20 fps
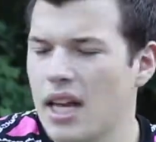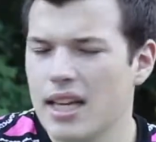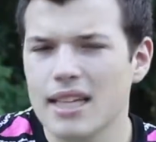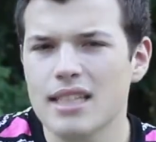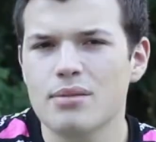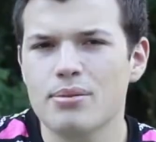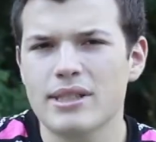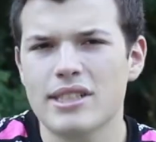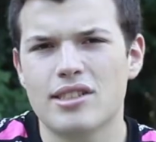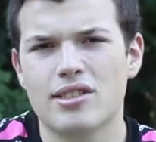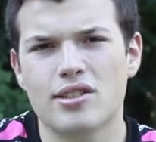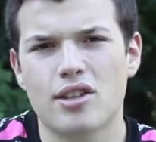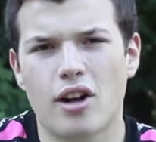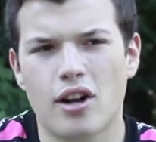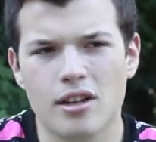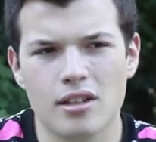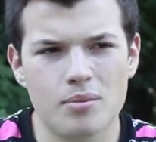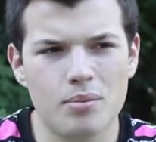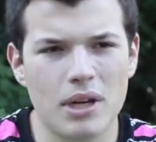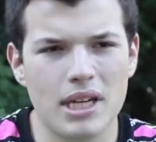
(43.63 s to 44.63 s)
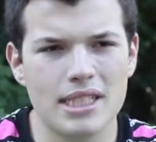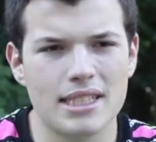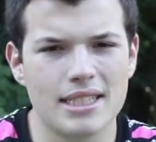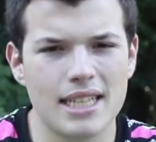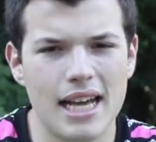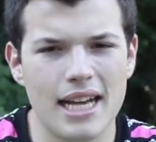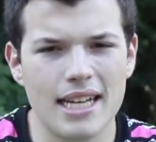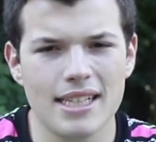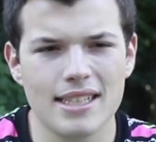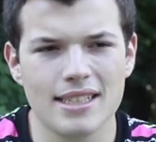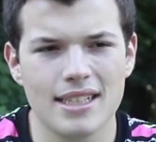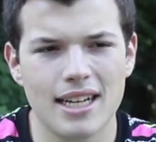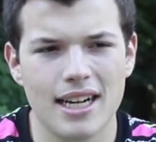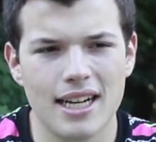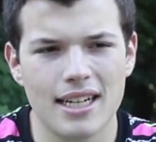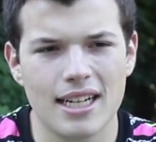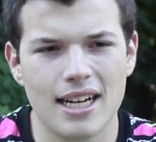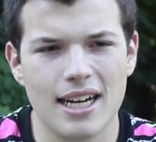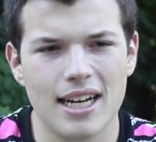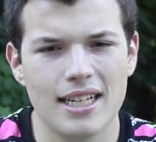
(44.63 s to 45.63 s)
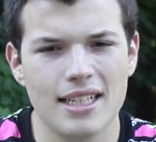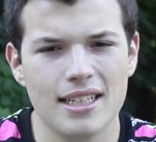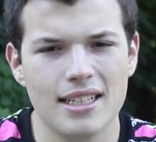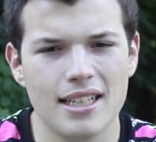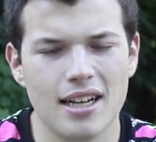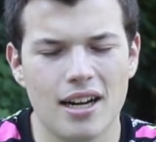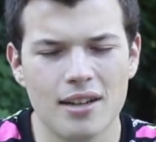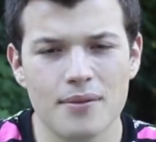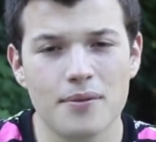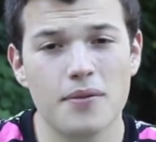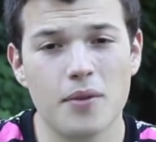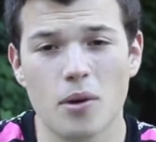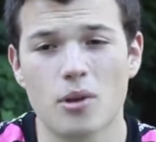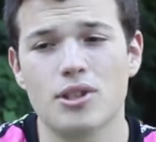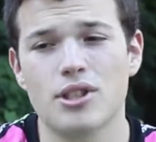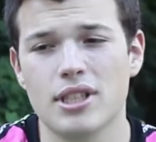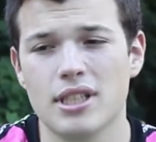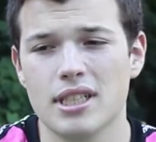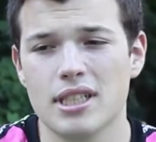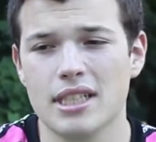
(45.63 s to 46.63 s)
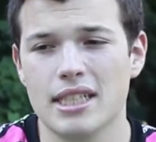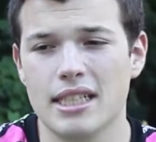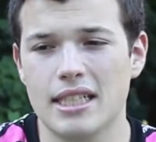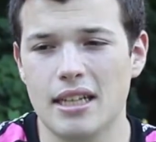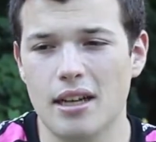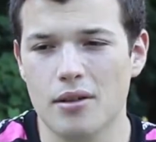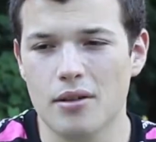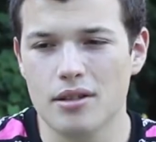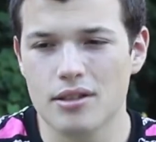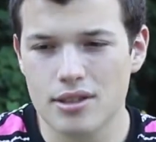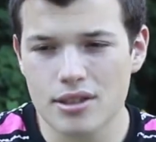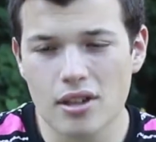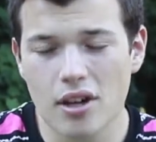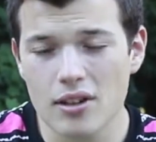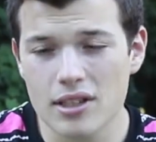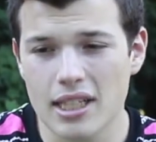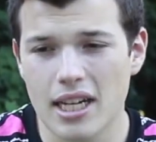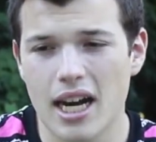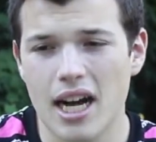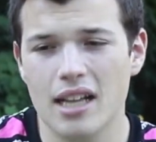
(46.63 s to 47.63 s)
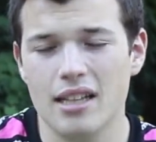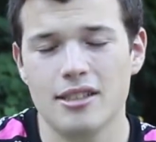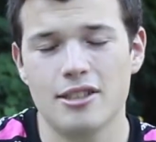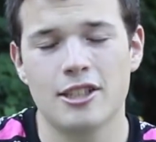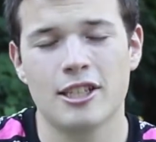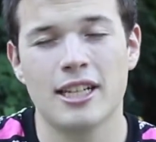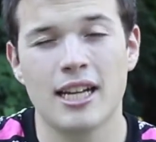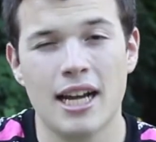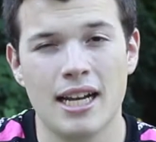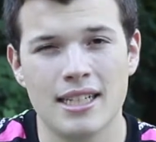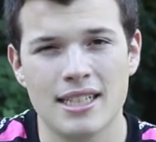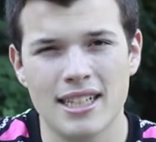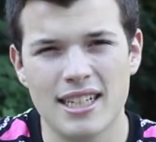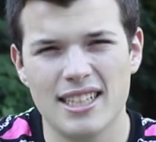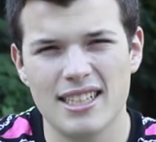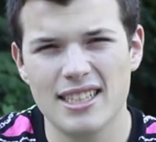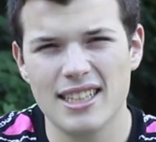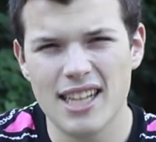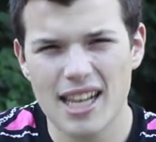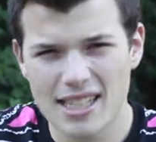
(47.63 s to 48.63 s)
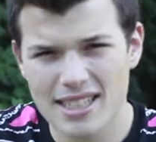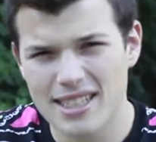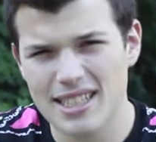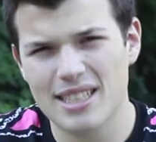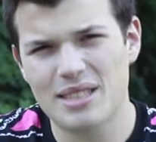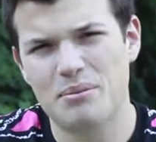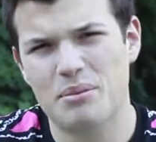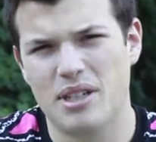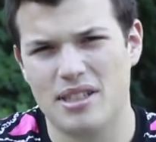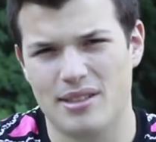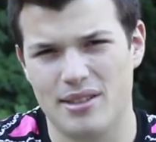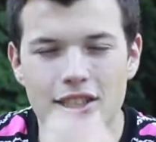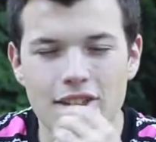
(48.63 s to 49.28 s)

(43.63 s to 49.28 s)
I guess we could start by saying that I unfortunately start college again in less than a month.